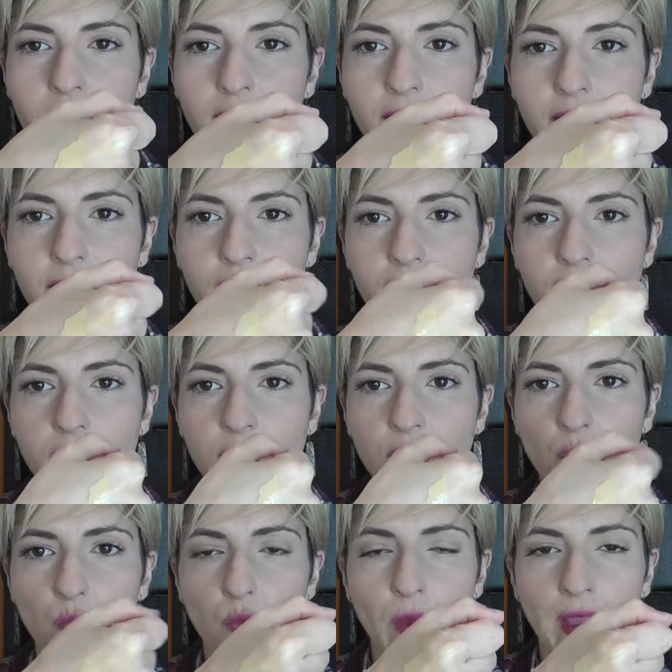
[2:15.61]
this
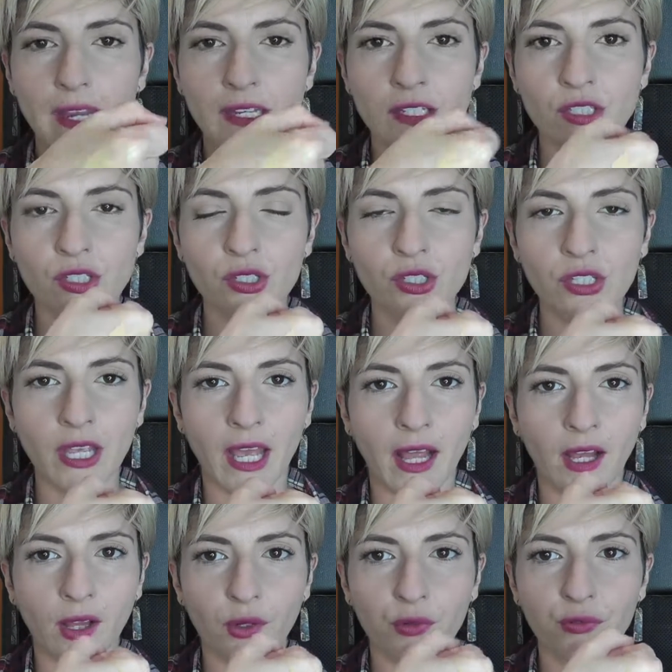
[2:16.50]
is way too
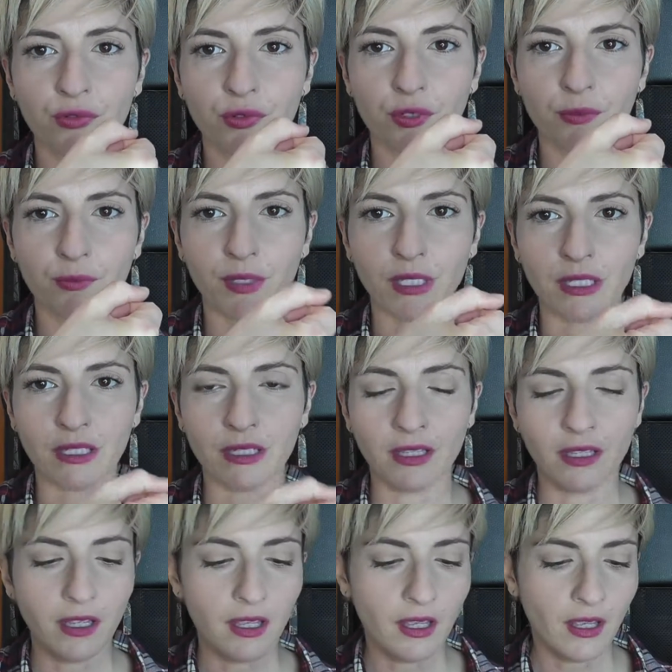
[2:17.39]
yellow for me.